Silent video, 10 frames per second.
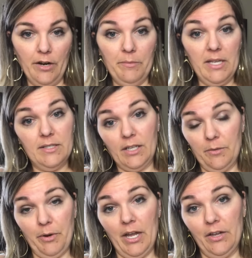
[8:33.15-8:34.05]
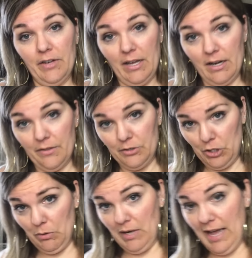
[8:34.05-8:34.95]
It means it could probably go down another
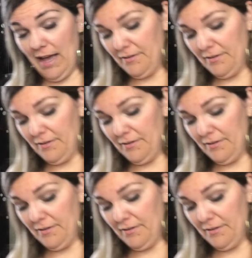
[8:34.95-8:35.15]
2.5.